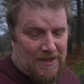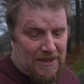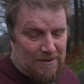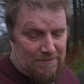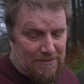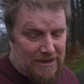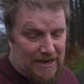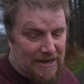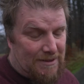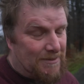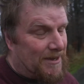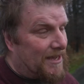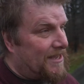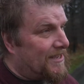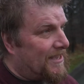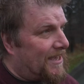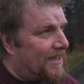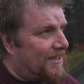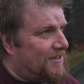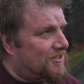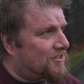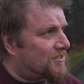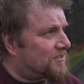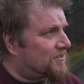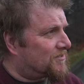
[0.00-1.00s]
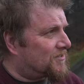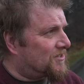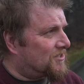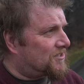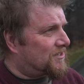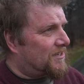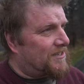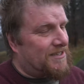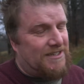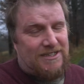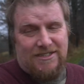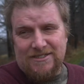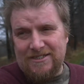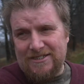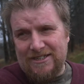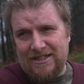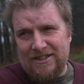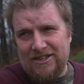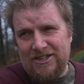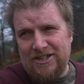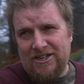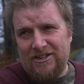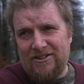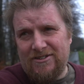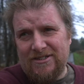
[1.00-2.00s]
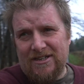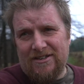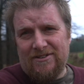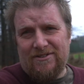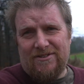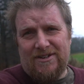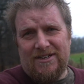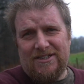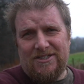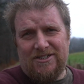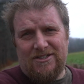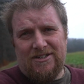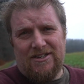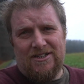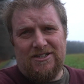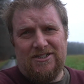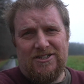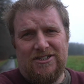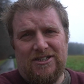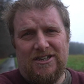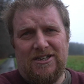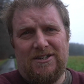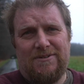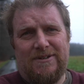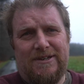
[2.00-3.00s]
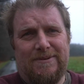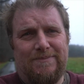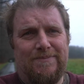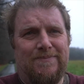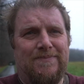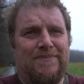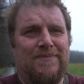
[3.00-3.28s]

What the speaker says: But anyway, yeah, I just thought I'd show you, because it's in the news, I thought I'd show you it.